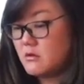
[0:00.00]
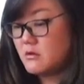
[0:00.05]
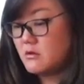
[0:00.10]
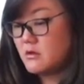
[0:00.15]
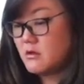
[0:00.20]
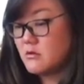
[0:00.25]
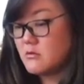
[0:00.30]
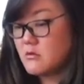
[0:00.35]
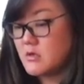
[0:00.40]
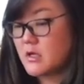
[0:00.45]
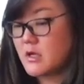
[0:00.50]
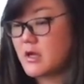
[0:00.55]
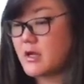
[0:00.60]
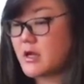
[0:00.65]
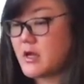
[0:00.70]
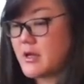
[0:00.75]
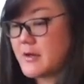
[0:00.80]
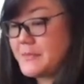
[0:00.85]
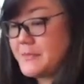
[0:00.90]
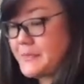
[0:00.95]

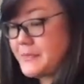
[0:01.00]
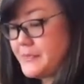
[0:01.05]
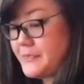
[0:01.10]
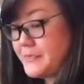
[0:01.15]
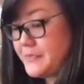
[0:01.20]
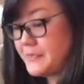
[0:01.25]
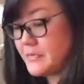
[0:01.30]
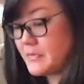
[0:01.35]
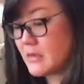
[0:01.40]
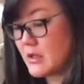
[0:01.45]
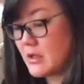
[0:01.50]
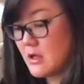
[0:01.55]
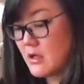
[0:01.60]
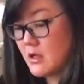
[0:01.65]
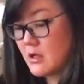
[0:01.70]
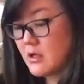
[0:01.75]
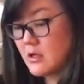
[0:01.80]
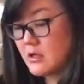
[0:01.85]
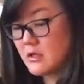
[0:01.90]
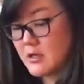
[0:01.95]
Okay.
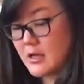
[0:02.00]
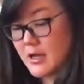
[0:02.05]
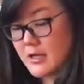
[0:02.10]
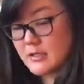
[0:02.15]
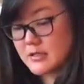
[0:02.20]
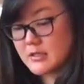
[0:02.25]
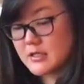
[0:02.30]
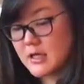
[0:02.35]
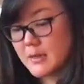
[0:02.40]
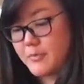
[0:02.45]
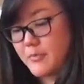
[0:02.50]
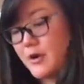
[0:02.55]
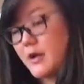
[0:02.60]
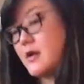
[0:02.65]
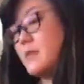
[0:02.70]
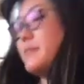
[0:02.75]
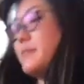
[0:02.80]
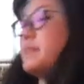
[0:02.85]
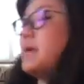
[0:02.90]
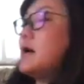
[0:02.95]
Next up, right
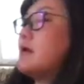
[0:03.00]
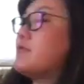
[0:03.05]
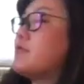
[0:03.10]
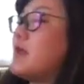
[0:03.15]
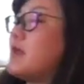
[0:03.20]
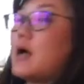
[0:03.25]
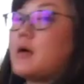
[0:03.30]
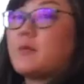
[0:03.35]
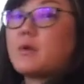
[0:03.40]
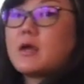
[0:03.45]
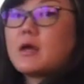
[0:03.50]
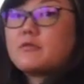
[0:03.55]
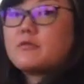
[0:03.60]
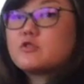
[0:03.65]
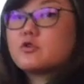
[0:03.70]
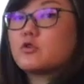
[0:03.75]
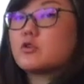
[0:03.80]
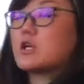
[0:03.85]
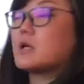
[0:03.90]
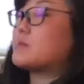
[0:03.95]
above that, we have
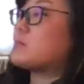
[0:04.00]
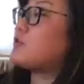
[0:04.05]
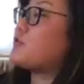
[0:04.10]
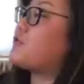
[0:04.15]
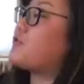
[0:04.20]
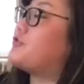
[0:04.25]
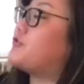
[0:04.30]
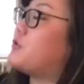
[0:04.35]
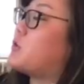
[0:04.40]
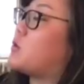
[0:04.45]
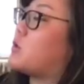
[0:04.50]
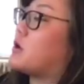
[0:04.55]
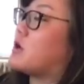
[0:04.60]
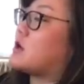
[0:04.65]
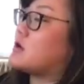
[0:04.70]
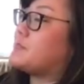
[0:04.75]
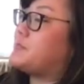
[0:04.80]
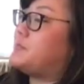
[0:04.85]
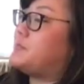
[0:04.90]
door number 4.